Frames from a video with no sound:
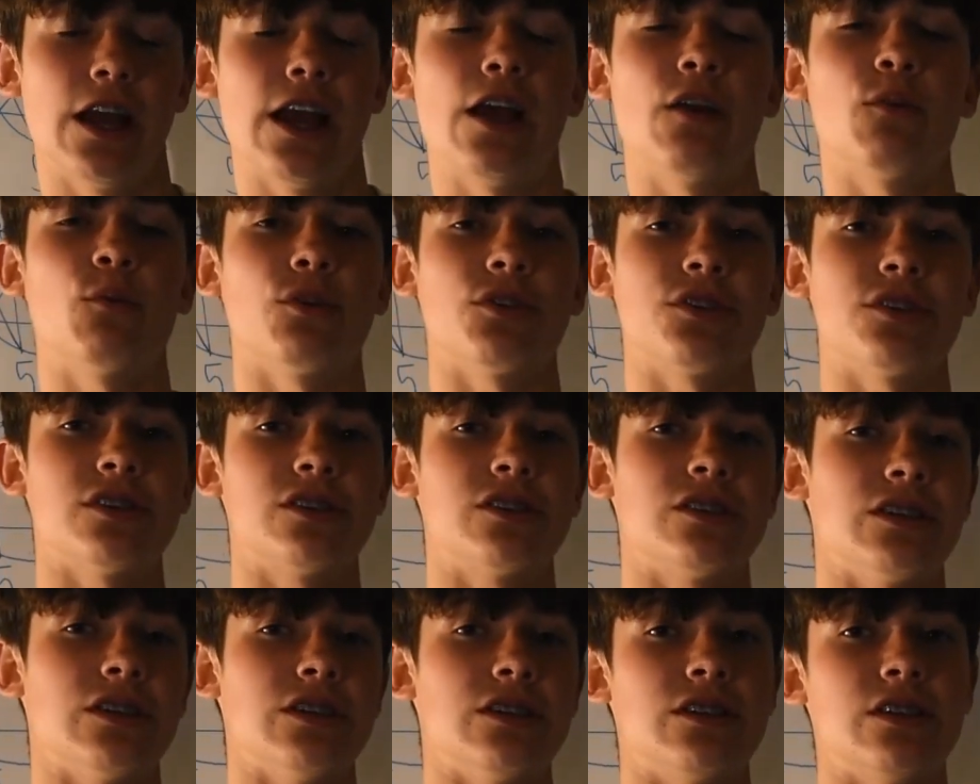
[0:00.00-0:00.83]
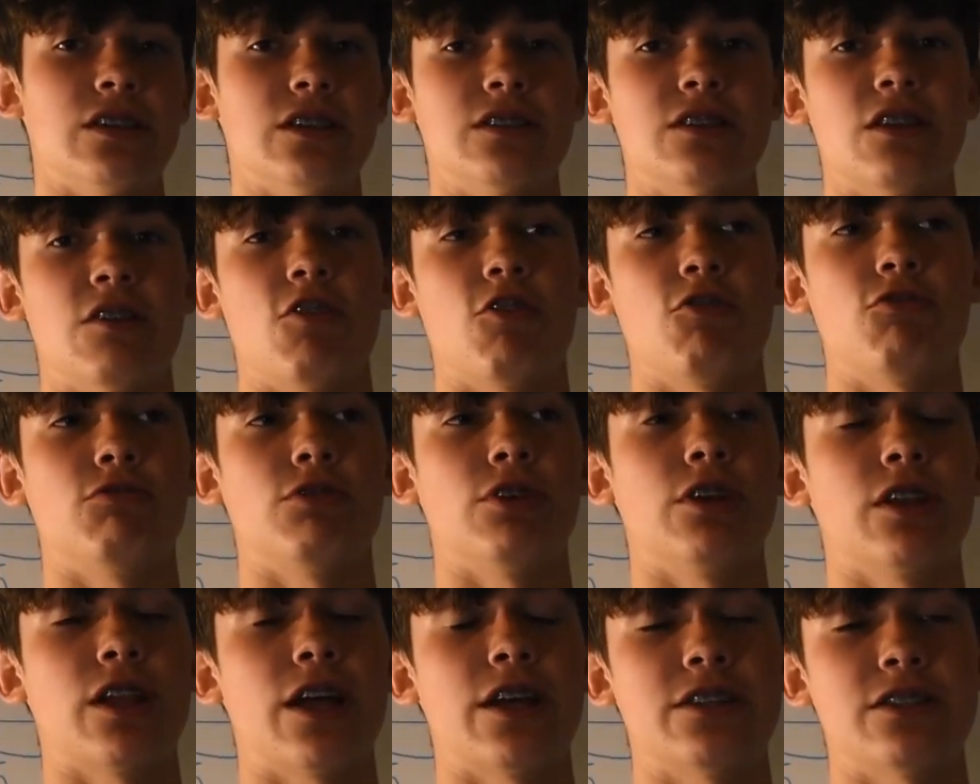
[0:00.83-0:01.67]
And what this is, is a
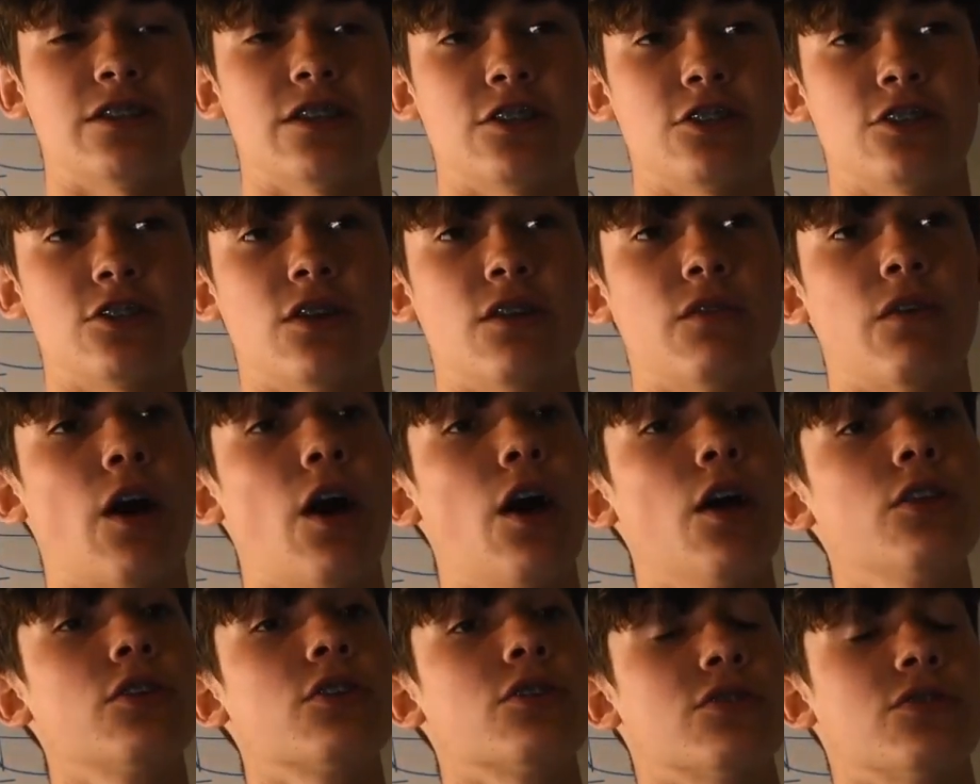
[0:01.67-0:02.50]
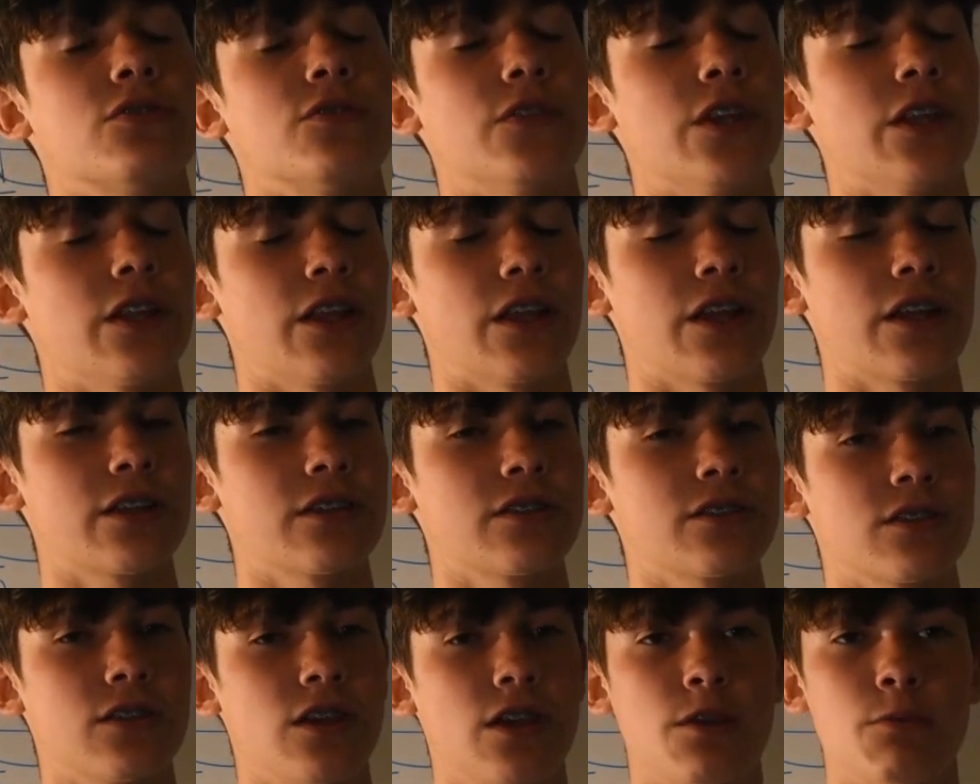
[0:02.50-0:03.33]
realization of others'
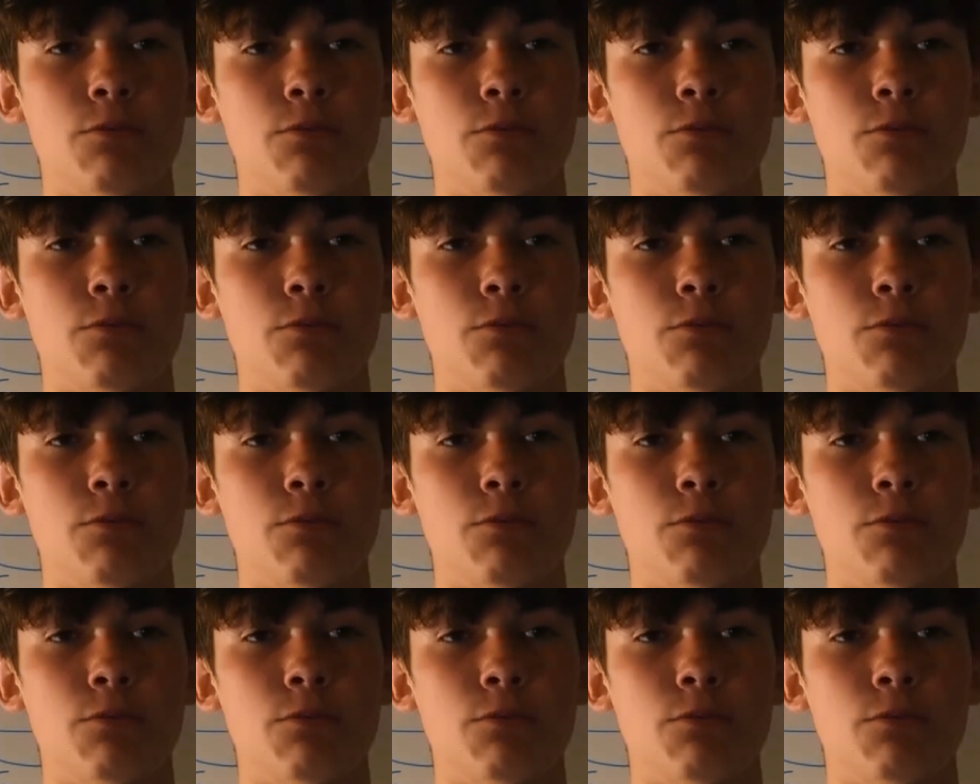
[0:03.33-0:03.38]
feelings.